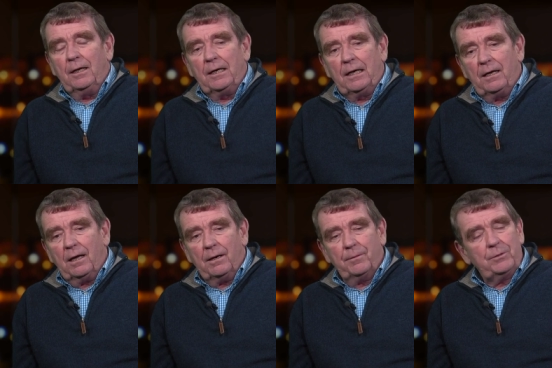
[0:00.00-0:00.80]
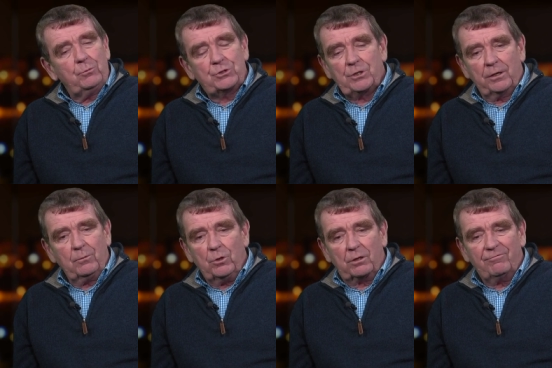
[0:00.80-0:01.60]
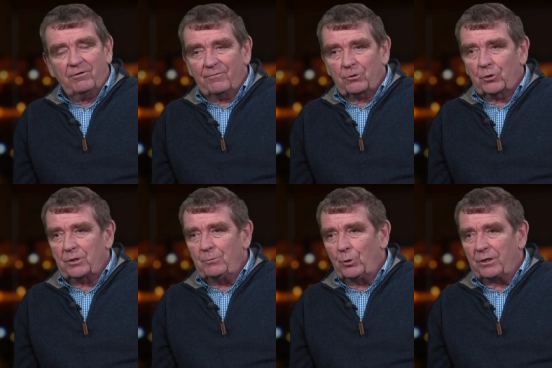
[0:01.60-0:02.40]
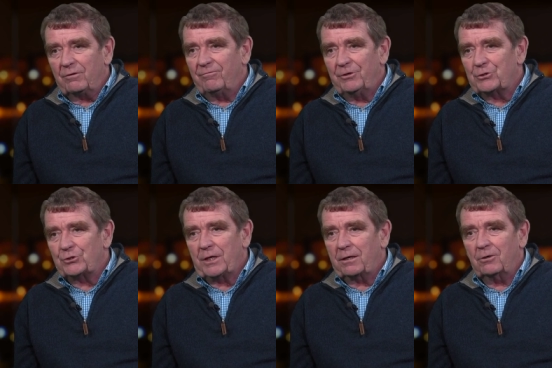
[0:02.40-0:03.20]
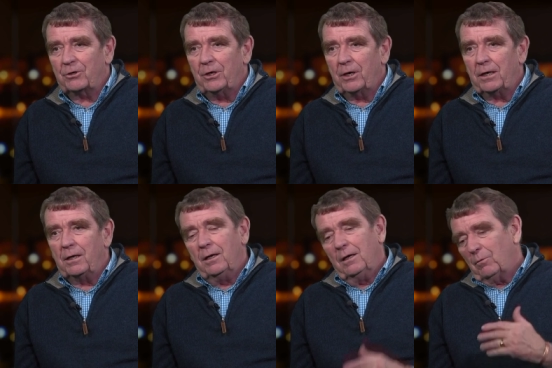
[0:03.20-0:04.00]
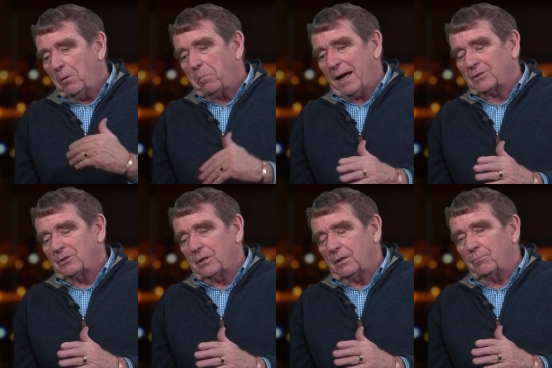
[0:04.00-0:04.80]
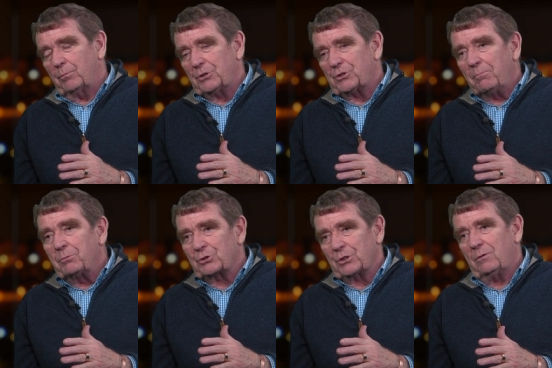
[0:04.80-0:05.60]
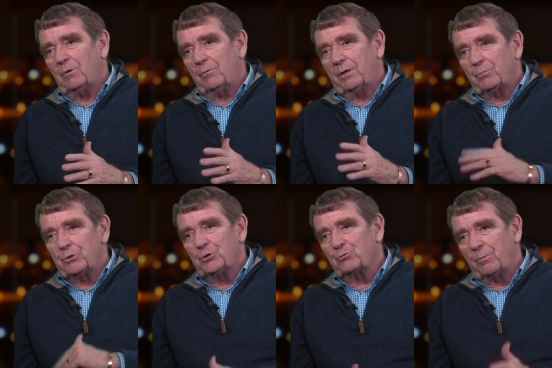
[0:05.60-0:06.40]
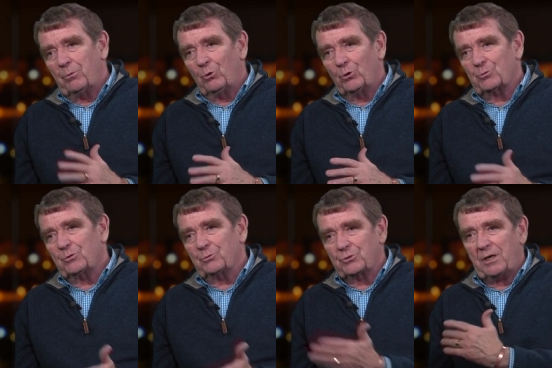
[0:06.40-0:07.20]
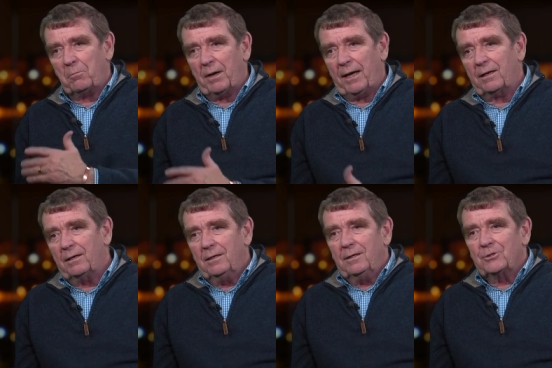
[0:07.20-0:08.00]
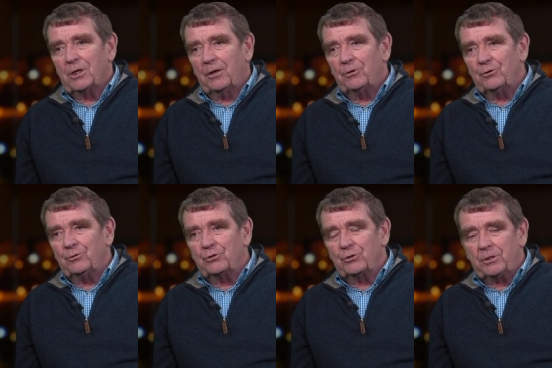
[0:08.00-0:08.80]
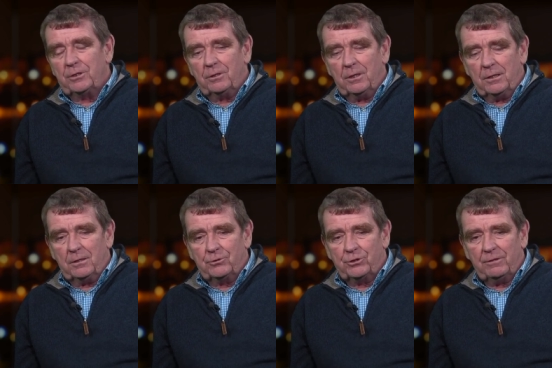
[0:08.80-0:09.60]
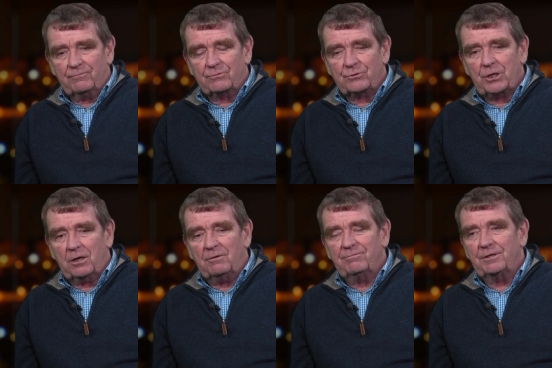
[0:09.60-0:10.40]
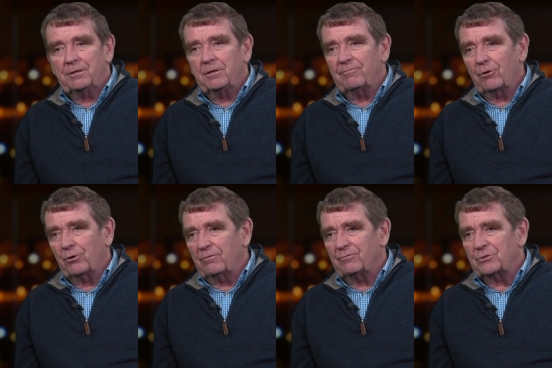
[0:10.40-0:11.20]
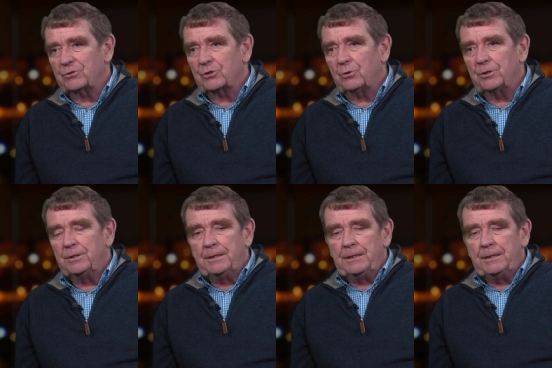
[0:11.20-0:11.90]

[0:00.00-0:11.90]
uh, and I mean, we started work at five o'clock in the morning and finished at 10 o'clock at night. Went back to the British Embassy where we produced reports which were sent back to London to the uh, chiefs of staff and the Foreign Office and so on.